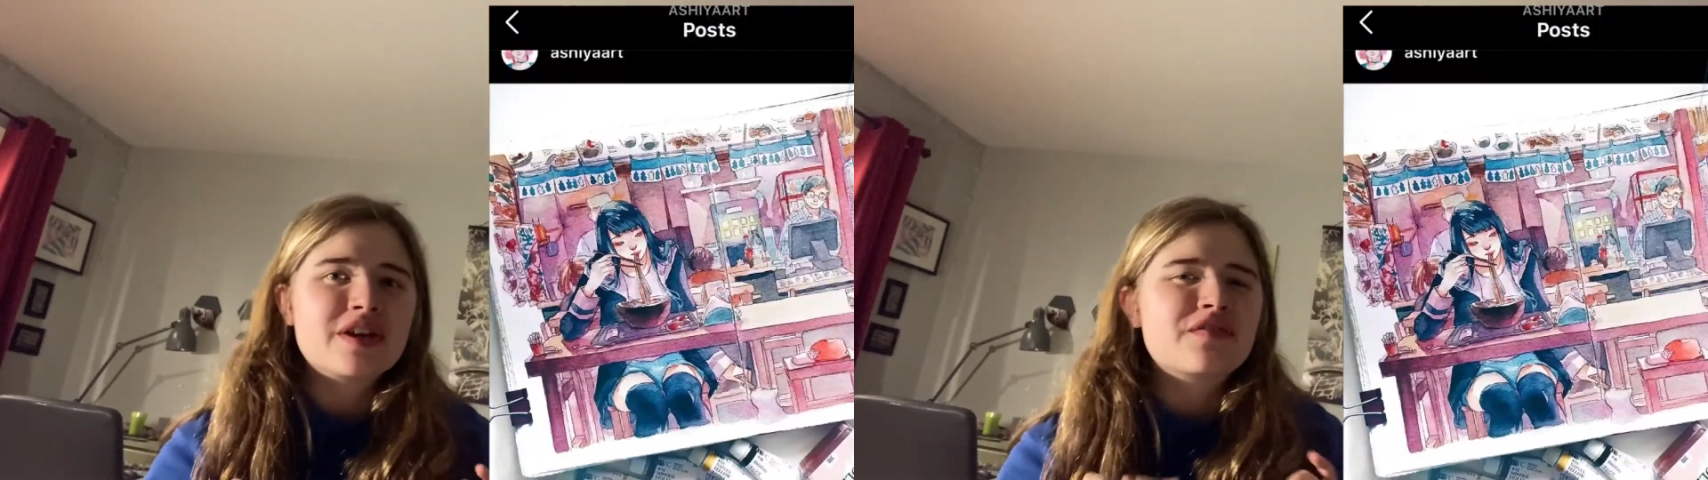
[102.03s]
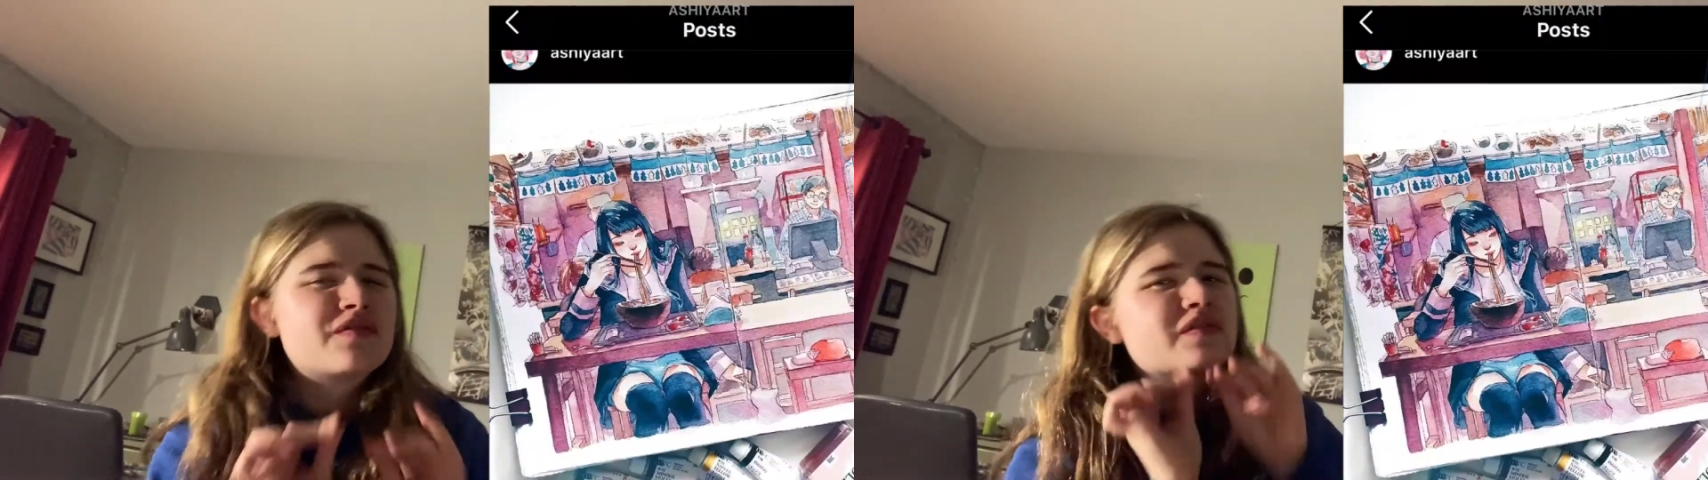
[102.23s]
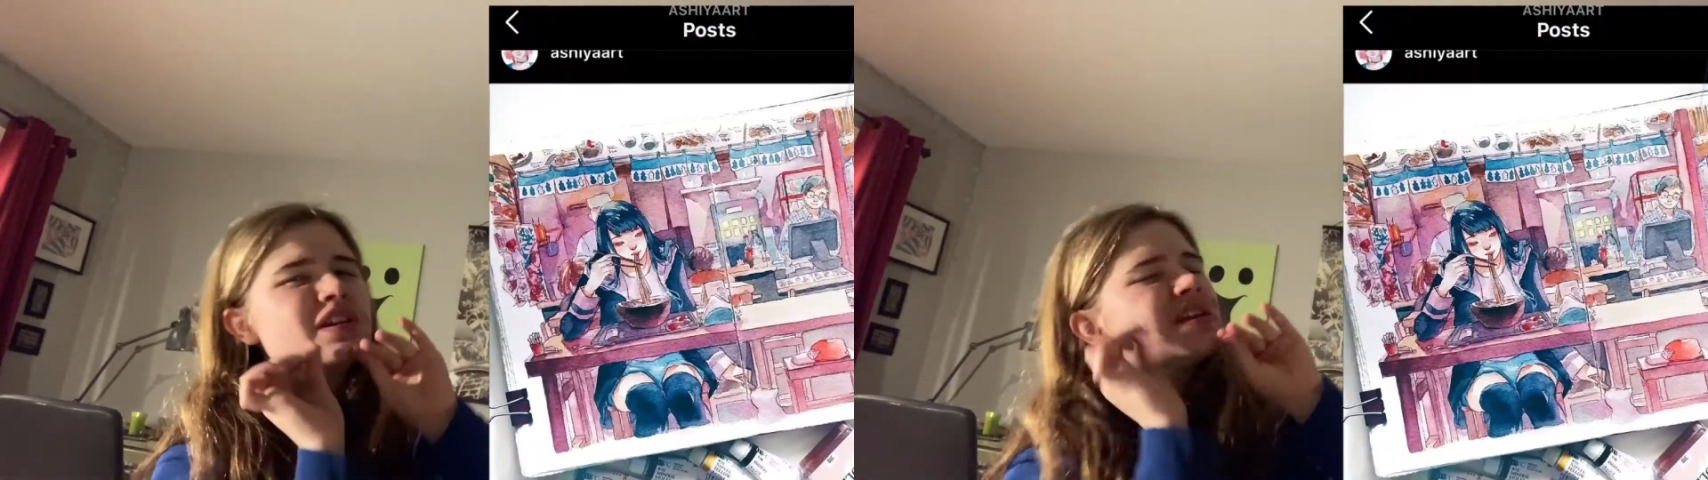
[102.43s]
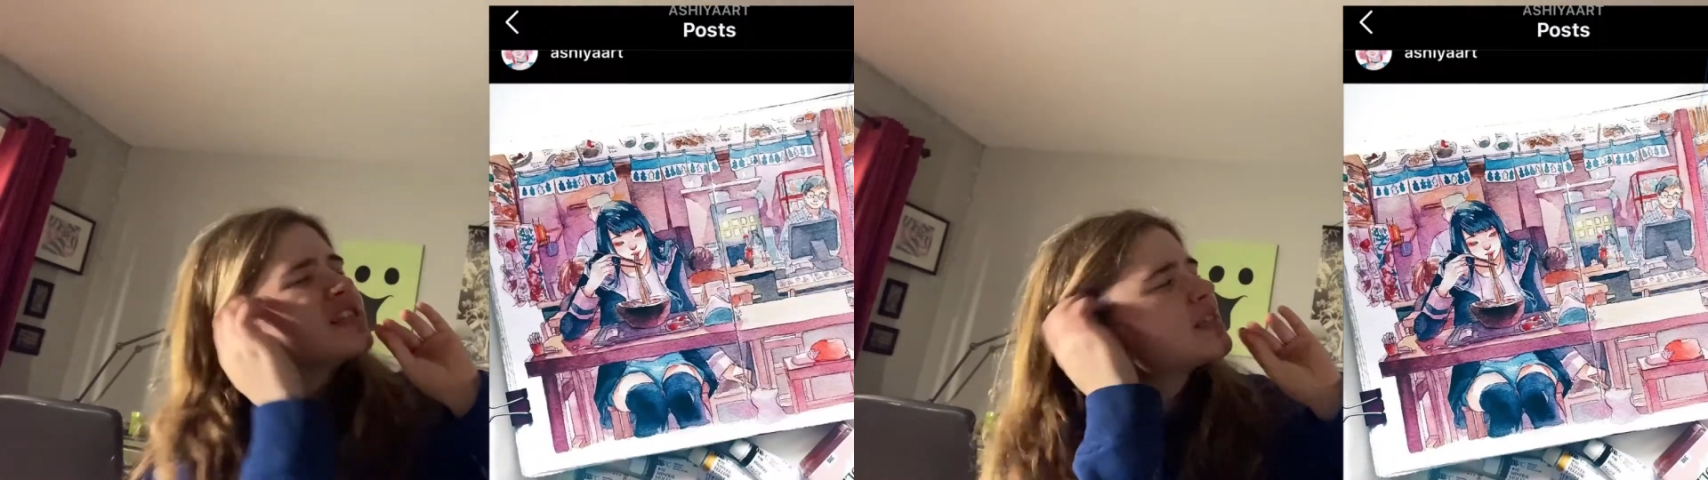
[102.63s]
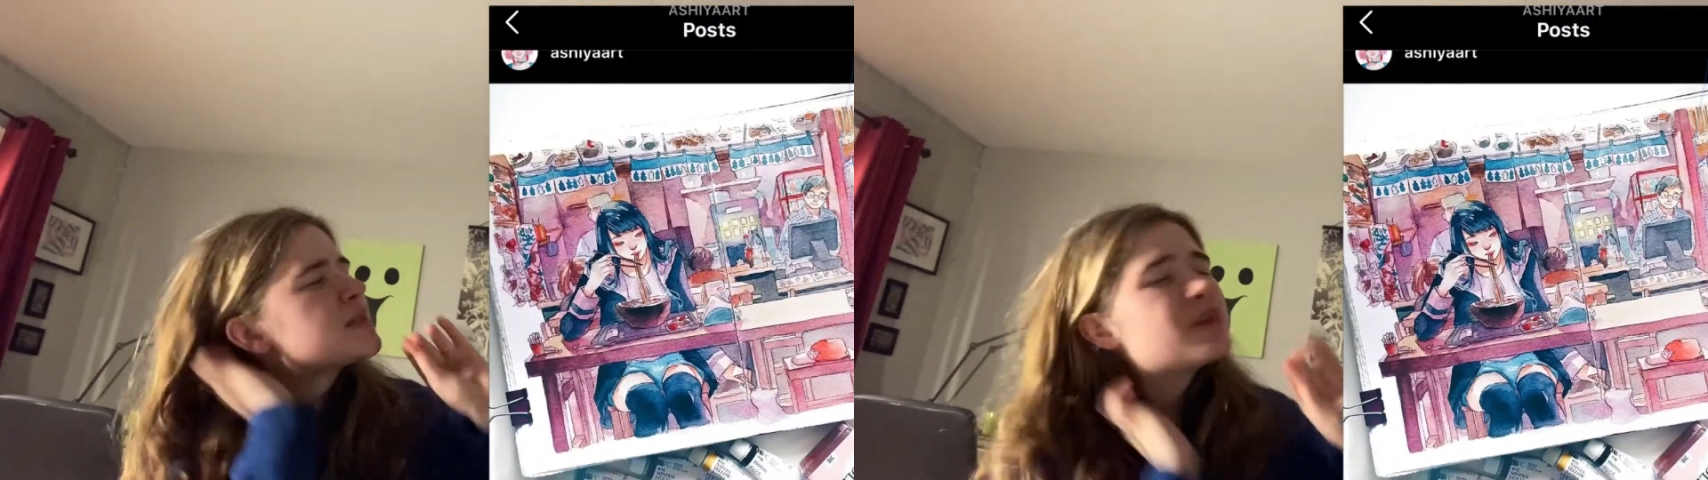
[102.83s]
of
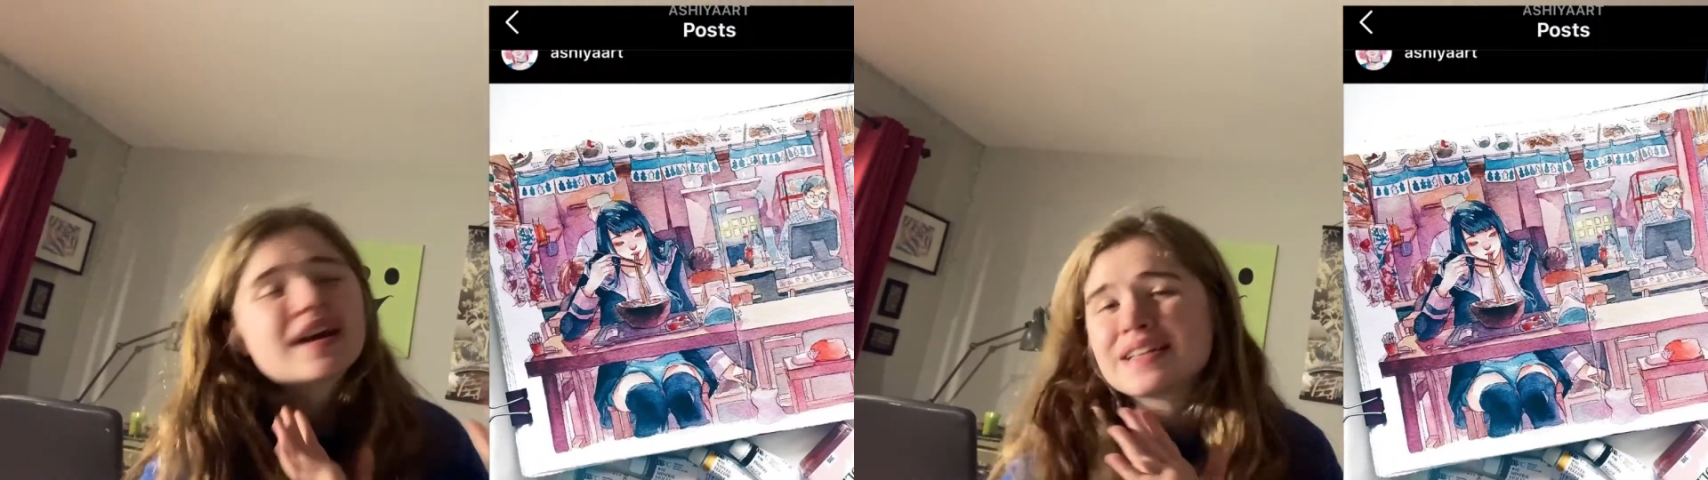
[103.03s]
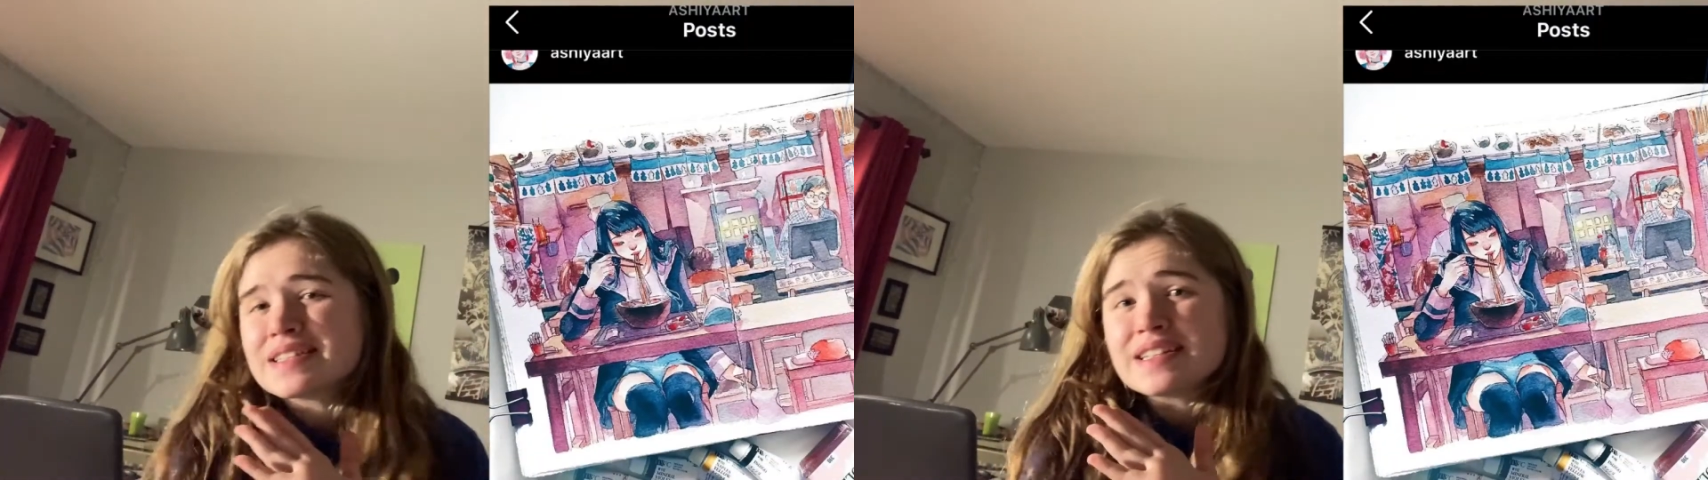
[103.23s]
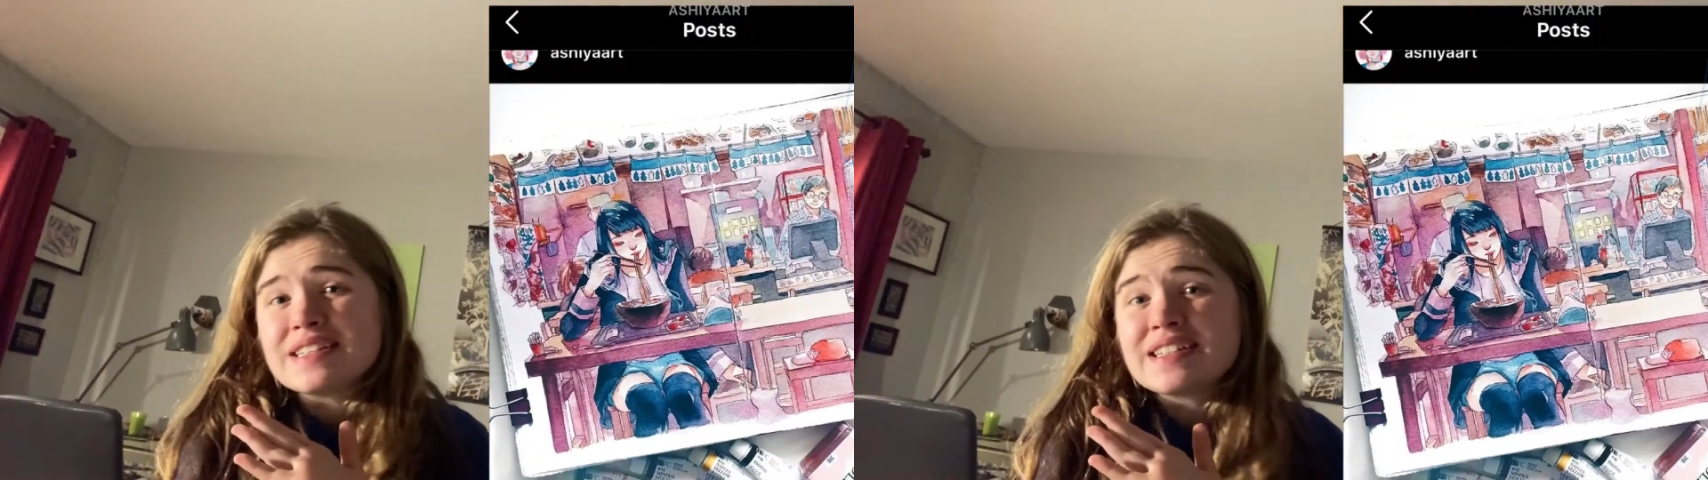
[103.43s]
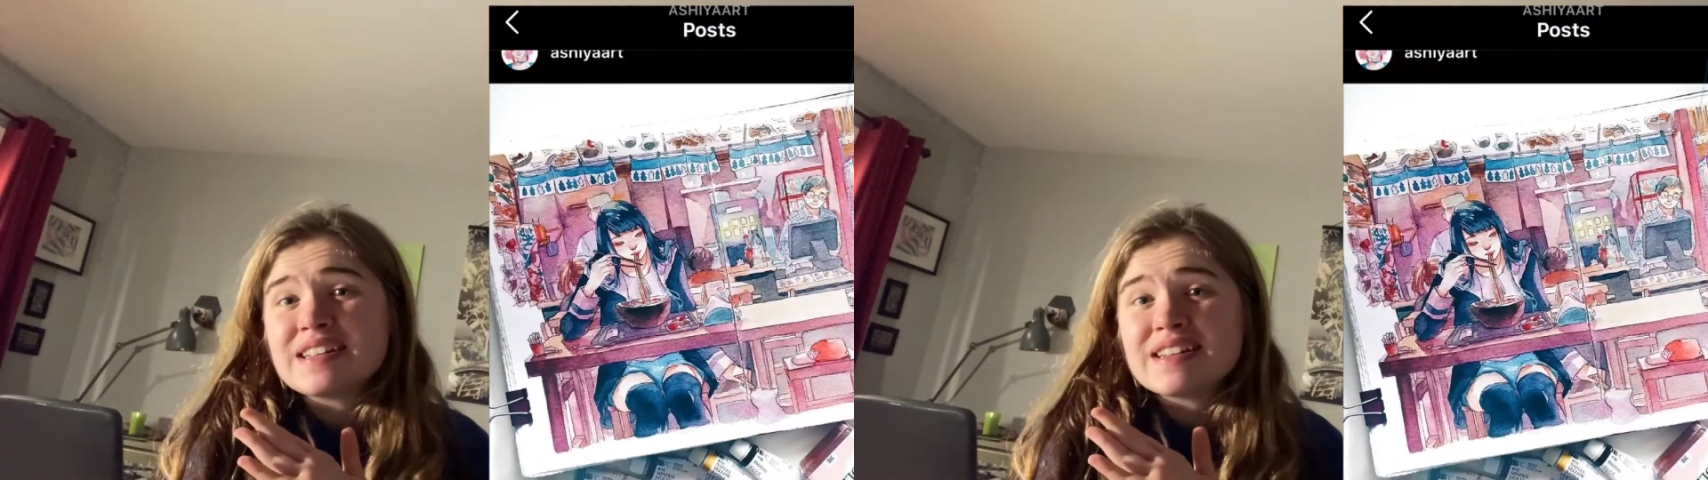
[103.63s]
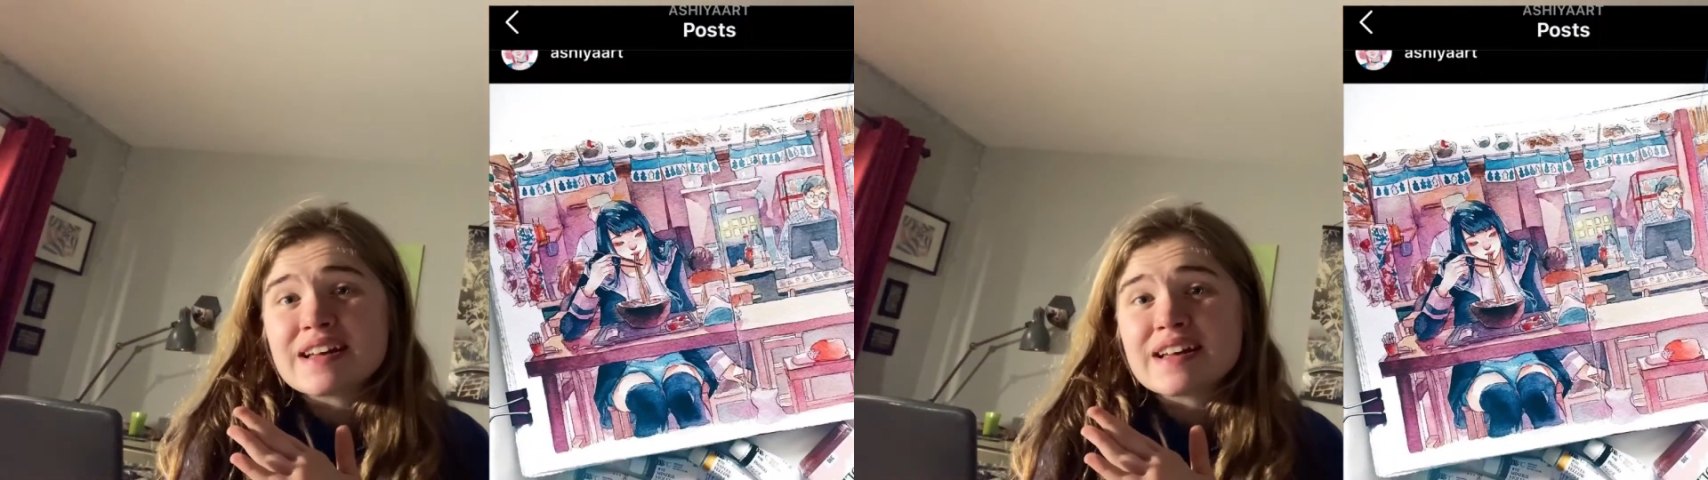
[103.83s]
spicy teen